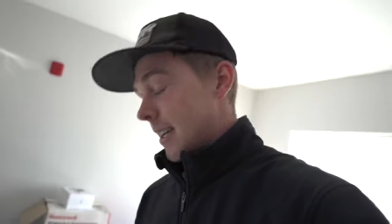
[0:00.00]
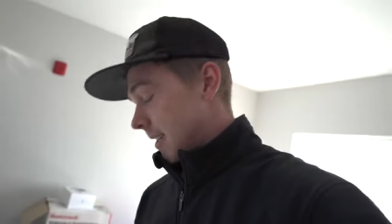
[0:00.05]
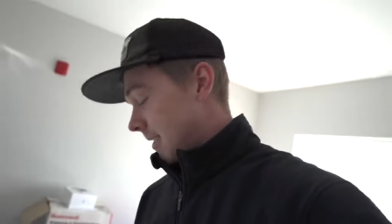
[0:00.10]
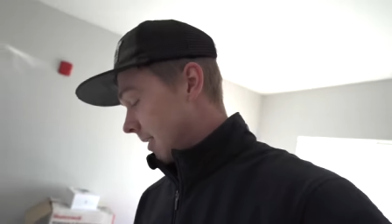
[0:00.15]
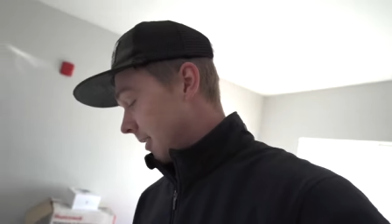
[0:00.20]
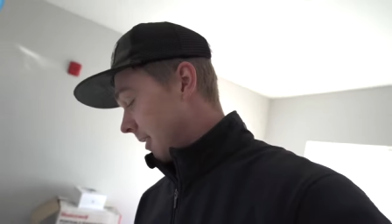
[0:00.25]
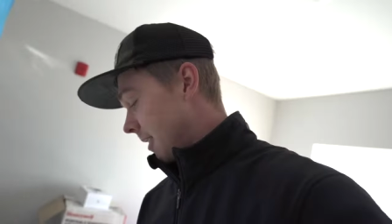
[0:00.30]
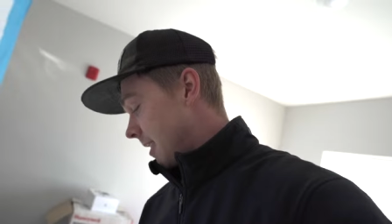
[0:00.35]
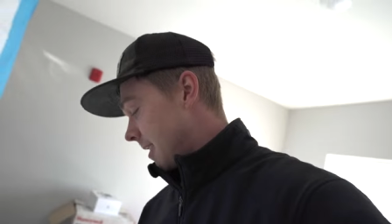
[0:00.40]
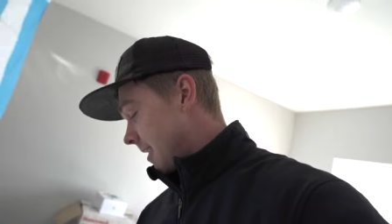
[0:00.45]

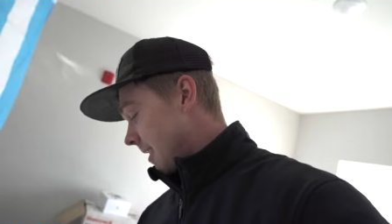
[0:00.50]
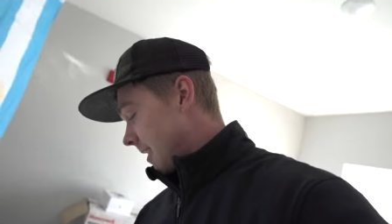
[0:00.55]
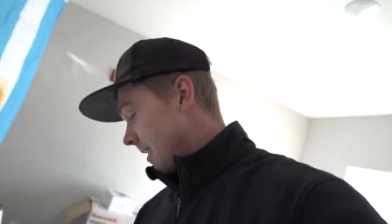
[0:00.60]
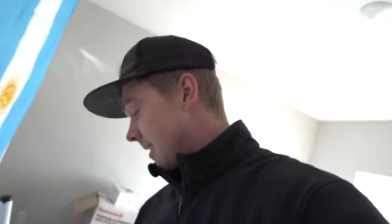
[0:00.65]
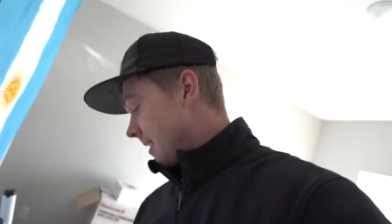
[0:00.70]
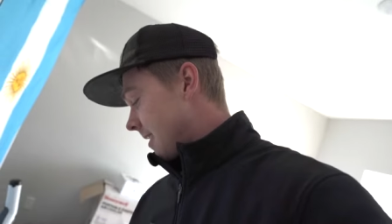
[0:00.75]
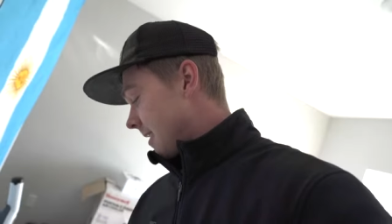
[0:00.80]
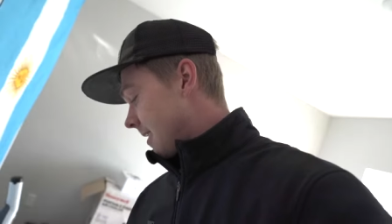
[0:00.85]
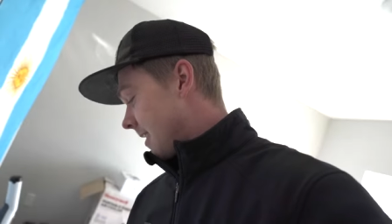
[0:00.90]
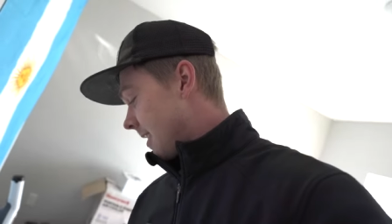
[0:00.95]
So this
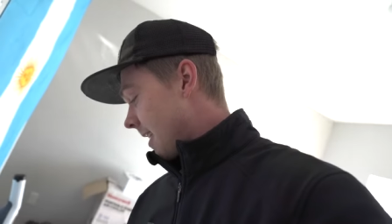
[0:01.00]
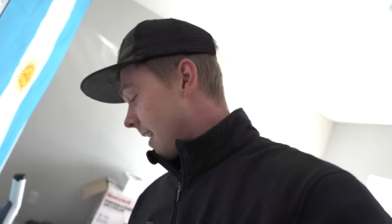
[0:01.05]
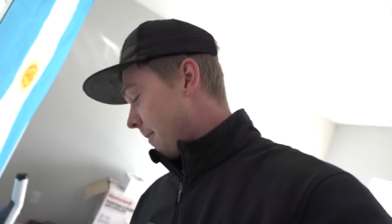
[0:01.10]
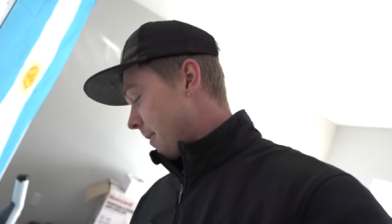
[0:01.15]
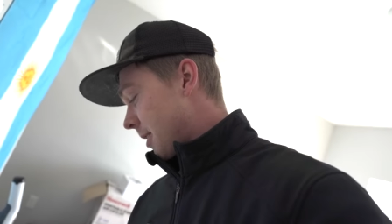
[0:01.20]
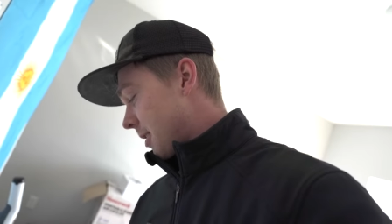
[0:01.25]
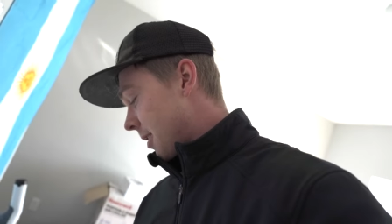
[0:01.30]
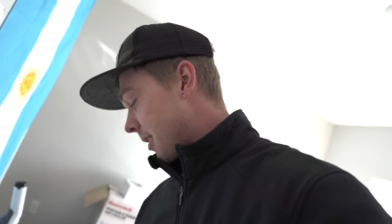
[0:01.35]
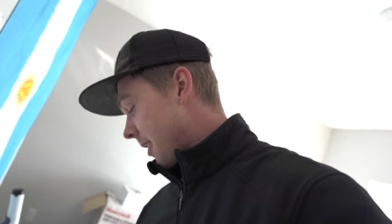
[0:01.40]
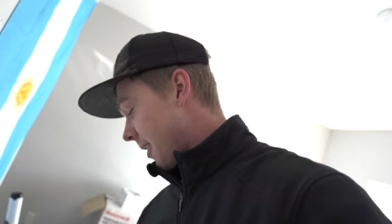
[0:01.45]
is, I'm
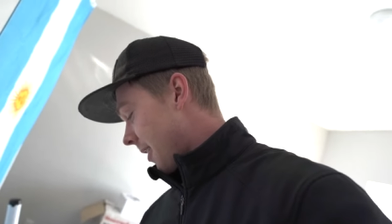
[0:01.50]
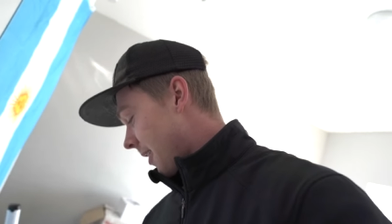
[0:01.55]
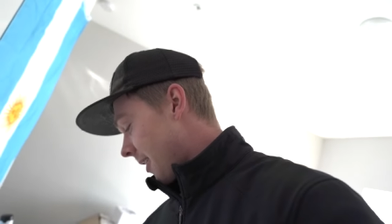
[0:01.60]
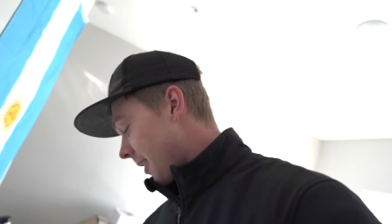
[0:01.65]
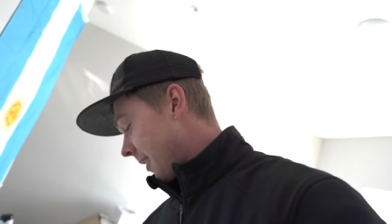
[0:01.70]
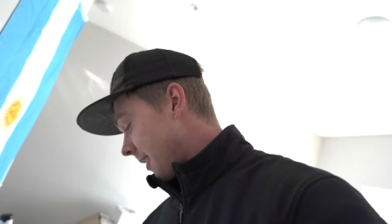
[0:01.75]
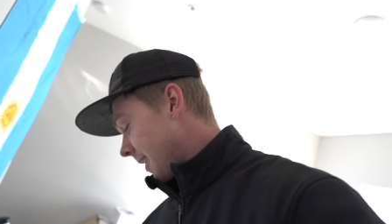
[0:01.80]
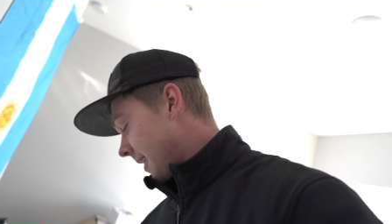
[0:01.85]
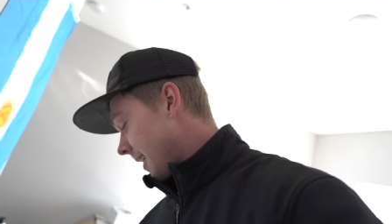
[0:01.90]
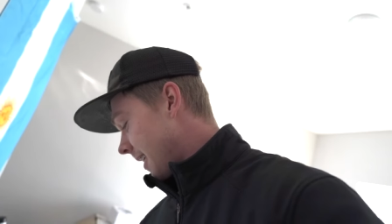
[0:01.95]
gonna show y'all
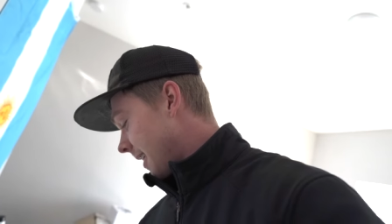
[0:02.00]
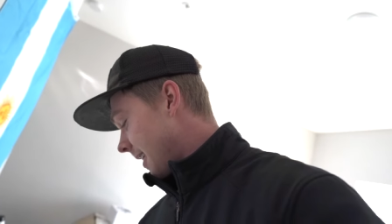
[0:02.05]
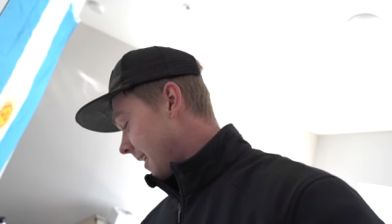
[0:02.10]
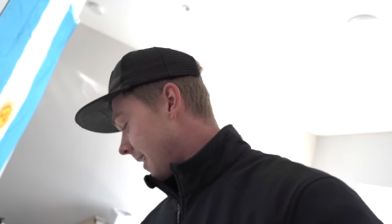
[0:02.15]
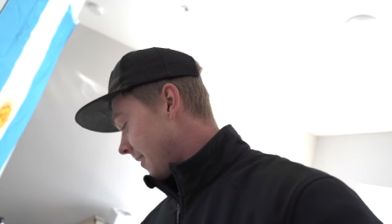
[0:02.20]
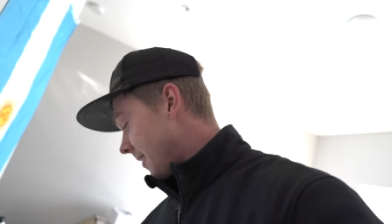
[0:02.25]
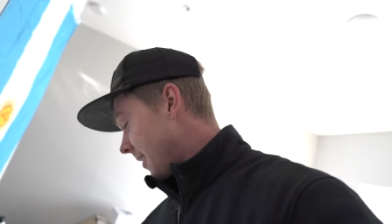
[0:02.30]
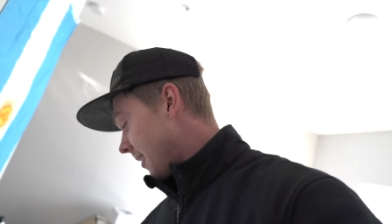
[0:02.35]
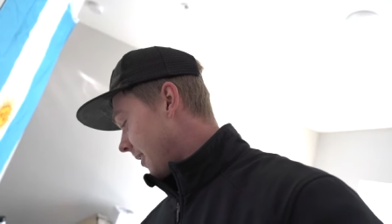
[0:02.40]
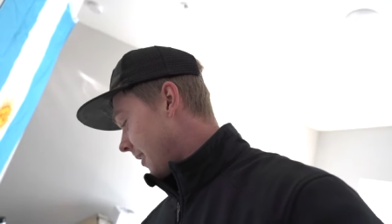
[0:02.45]
all again,
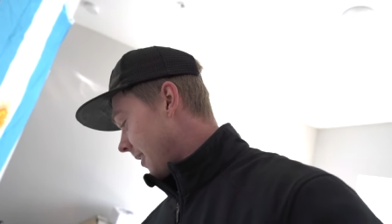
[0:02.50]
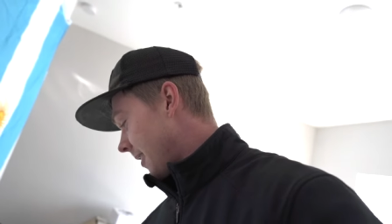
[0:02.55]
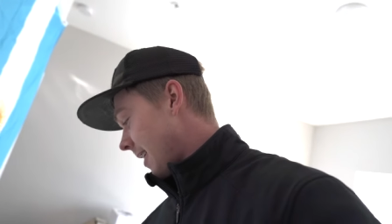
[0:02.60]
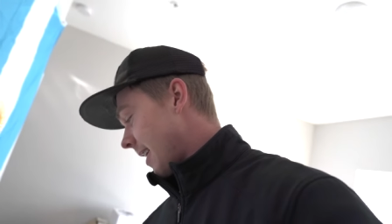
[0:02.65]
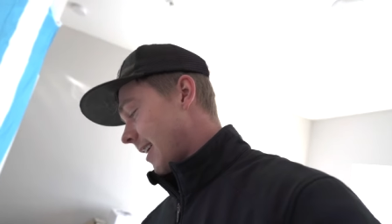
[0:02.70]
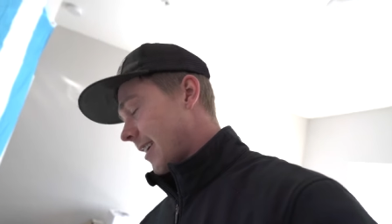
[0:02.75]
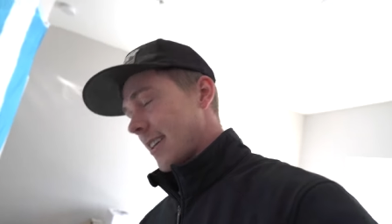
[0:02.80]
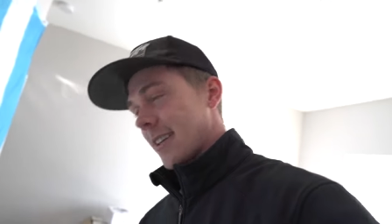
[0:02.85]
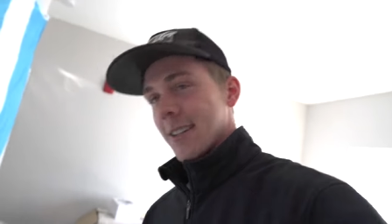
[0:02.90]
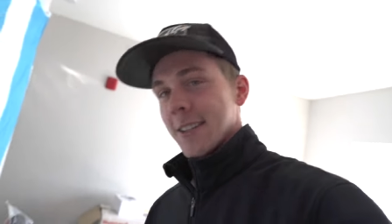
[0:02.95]
even though
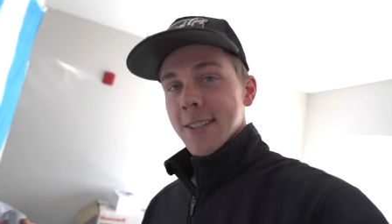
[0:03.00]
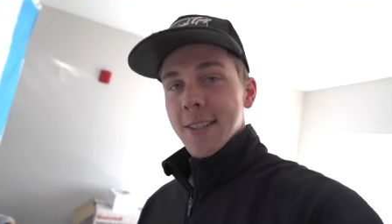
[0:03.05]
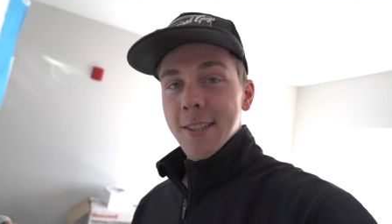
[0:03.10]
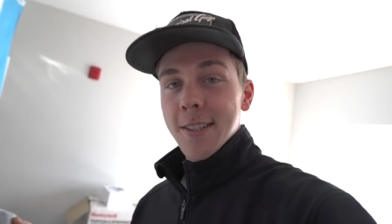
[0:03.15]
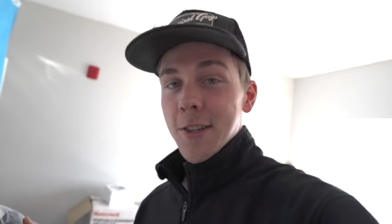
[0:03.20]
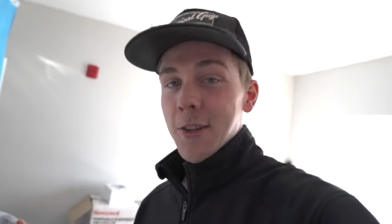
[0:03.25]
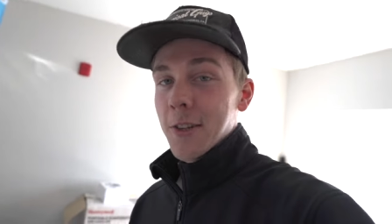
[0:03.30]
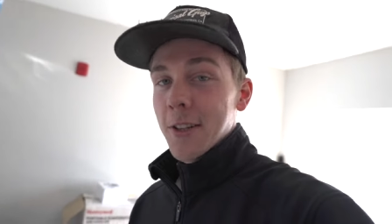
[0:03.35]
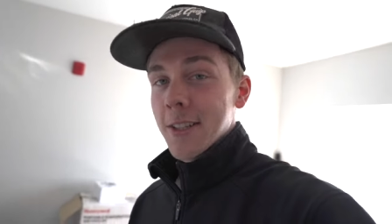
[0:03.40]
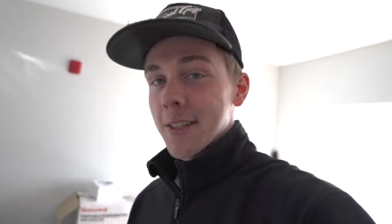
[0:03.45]
like it's
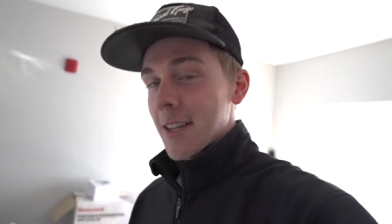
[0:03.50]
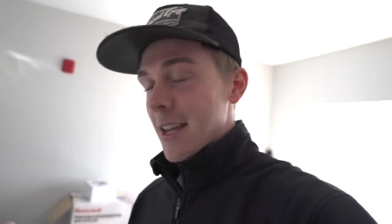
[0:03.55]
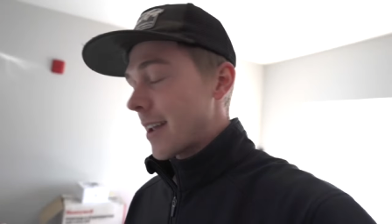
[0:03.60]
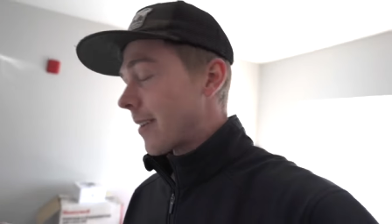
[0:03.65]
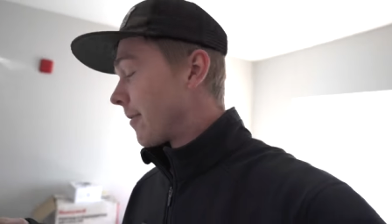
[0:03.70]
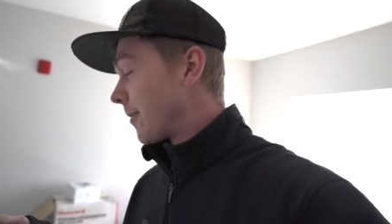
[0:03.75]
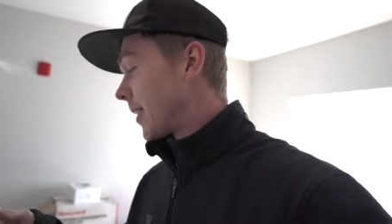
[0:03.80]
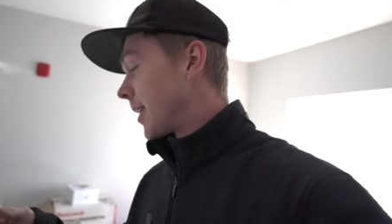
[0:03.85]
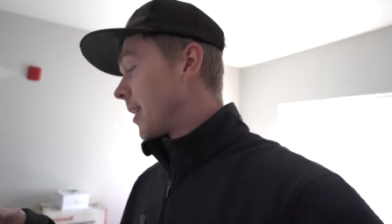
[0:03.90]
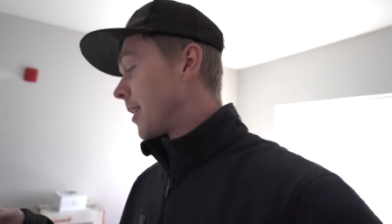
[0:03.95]
still the
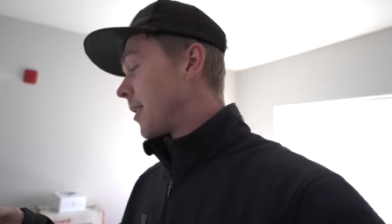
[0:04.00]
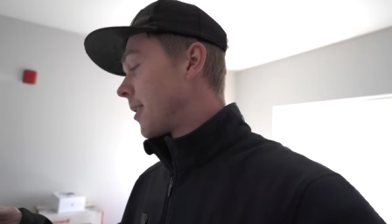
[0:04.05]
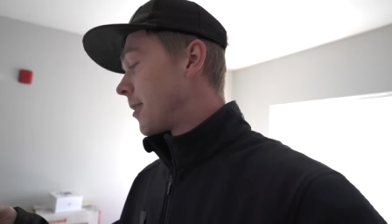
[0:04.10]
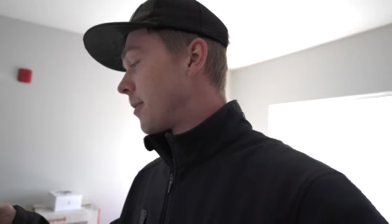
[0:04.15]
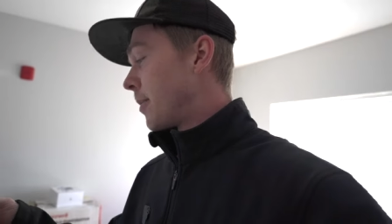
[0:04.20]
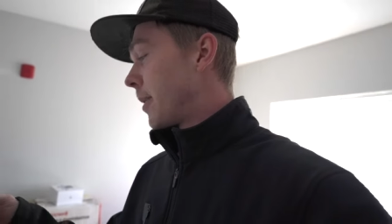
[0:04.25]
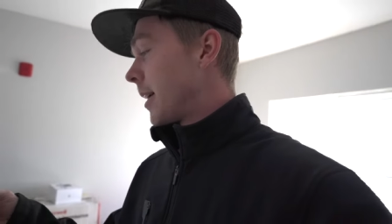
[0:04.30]
same video,